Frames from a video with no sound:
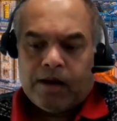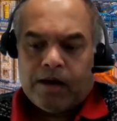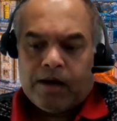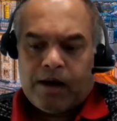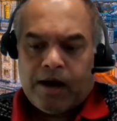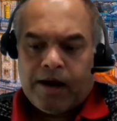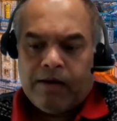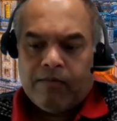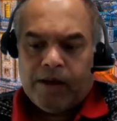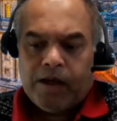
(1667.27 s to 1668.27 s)
are
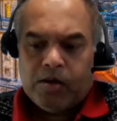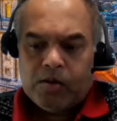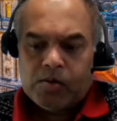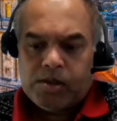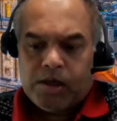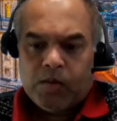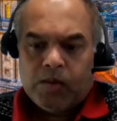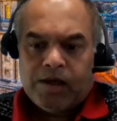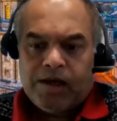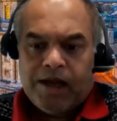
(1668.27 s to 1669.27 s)
tied very closely to
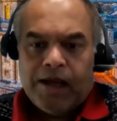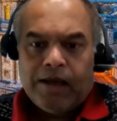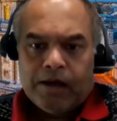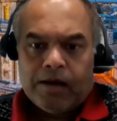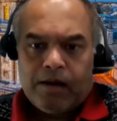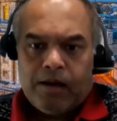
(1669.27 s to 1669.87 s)
the data,